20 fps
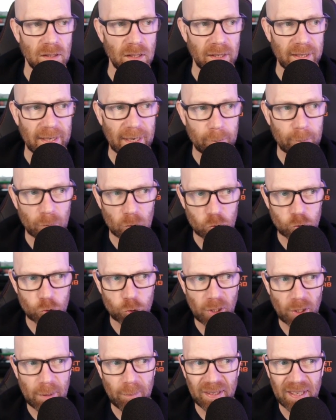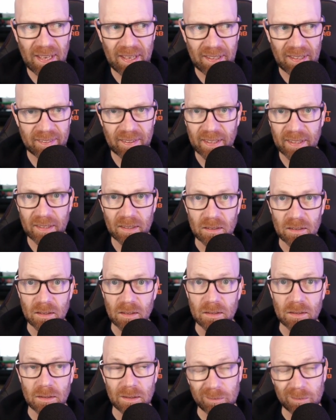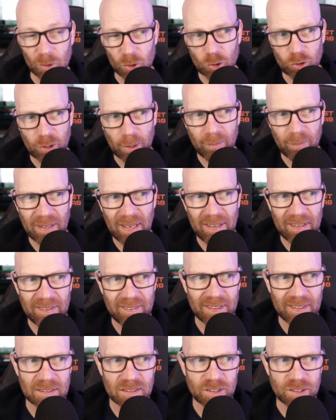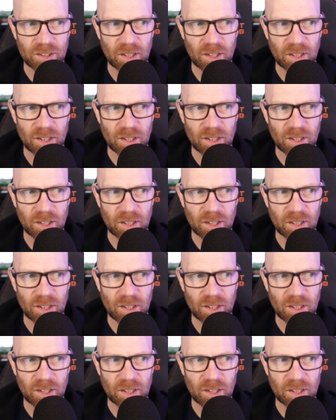Okay, I'm not streaming anything. I'm not streaming anything,